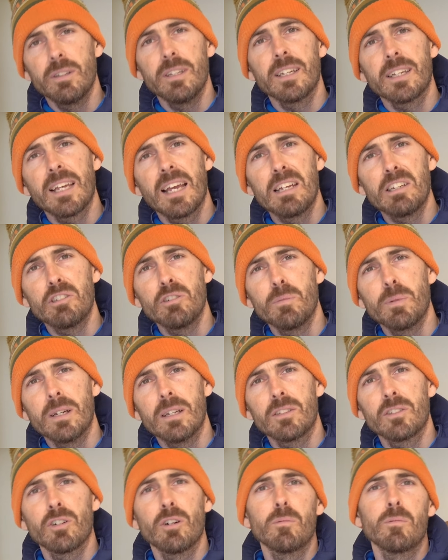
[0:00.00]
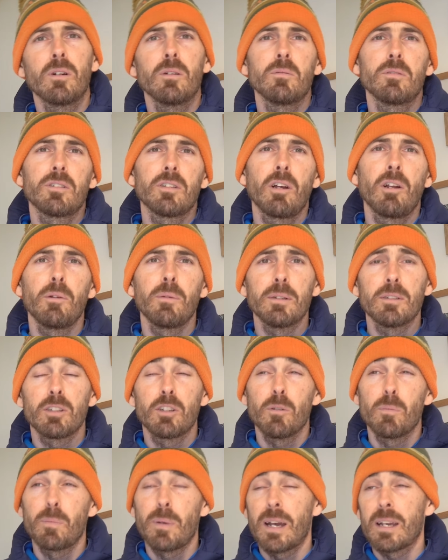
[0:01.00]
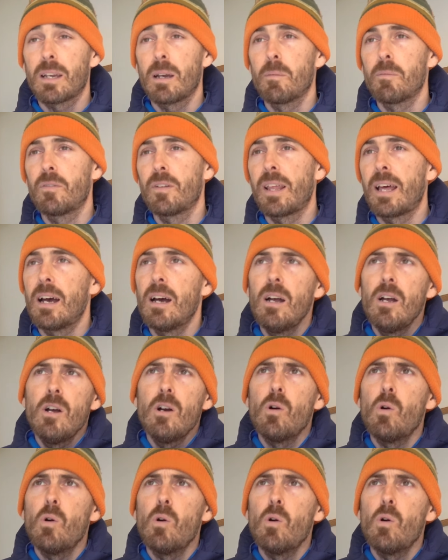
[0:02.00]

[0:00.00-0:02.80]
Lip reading: the occasional bit of top rope sewing. It's a good backup for that.